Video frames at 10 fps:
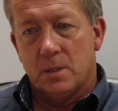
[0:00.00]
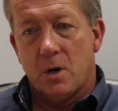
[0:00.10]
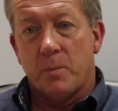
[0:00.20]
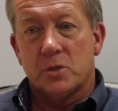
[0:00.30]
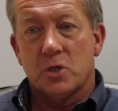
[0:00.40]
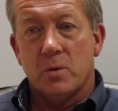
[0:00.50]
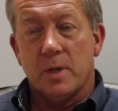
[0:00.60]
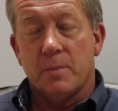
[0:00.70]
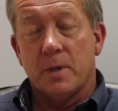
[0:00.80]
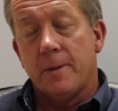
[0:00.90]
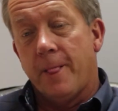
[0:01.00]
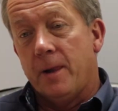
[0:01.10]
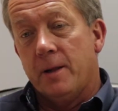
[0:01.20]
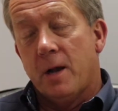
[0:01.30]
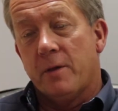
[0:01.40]
opportunity, but
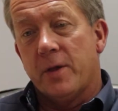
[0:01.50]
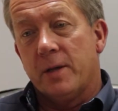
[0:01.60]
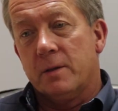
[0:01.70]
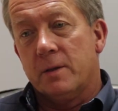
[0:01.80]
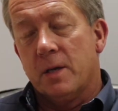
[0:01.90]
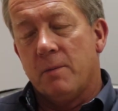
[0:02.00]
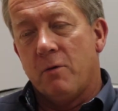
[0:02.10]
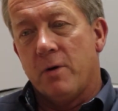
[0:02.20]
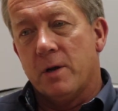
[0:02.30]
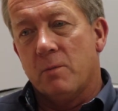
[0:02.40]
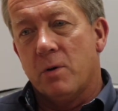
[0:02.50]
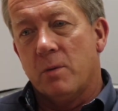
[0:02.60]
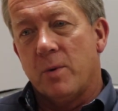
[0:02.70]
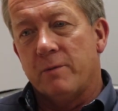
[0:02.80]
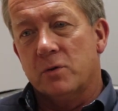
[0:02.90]
I think Mourinho
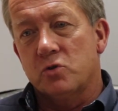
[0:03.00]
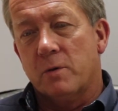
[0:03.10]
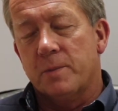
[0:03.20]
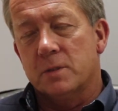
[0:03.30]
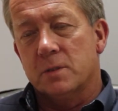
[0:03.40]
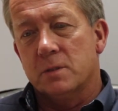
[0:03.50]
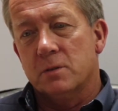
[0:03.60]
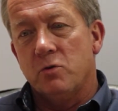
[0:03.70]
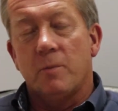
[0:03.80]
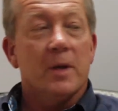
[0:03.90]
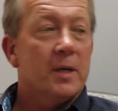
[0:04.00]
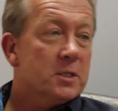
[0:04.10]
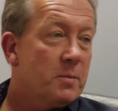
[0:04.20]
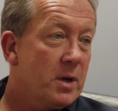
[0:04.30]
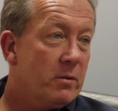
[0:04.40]
probably went for Drogba's European
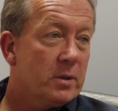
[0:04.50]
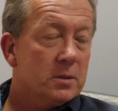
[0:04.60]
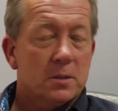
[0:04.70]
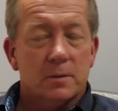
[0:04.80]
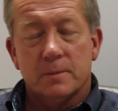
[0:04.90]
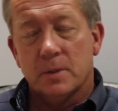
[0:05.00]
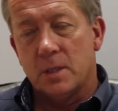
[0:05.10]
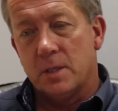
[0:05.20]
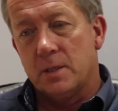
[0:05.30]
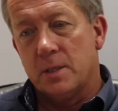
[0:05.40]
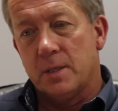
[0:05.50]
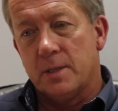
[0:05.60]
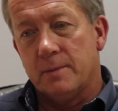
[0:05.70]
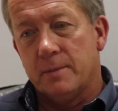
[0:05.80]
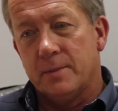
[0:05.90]
experience,
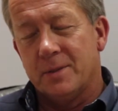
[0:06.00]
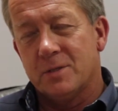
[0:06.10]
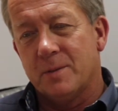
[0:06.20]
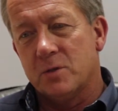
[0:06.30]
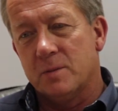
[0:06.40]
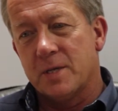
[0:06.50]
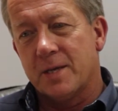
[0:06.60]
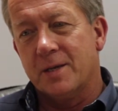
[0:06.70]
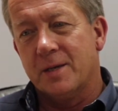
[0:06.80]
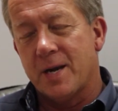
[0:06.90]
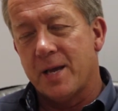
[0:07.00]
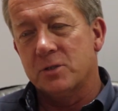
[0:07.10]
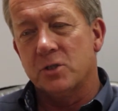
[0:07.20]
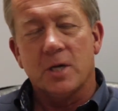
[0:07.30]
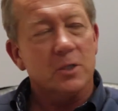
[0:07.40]
and sometimes that could
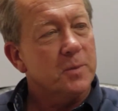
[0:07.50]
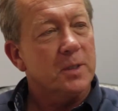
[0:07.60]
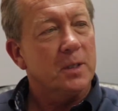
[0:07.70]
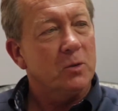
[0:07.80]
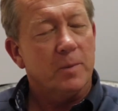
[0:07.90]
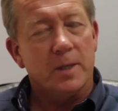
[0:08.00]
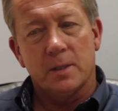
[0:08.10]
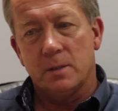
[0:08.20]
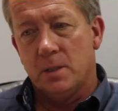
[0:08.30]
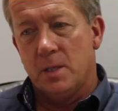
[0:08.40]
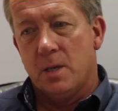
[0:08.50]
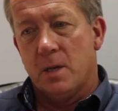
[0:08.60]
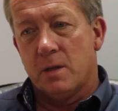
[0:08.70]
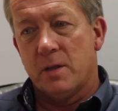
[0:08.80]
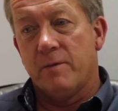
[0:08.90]
cloud your judgment a little bit. And
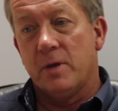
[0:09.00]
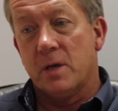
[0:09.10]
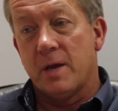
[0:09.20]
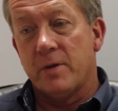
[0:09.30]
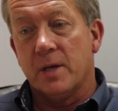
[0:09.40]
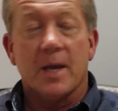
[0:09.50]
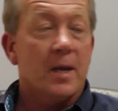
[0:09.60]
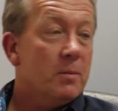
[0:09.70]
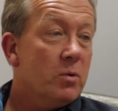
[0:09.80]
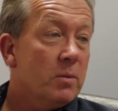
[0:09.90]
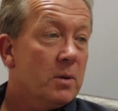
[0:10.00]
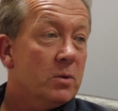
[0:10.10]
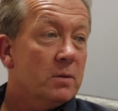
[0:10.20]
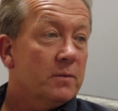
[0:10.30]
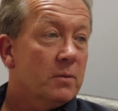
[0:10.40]
I think if he could have it again, he probably
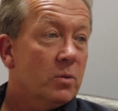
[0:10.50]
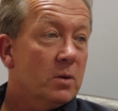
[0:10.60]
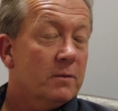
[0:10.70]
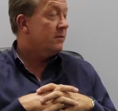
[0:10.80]
would have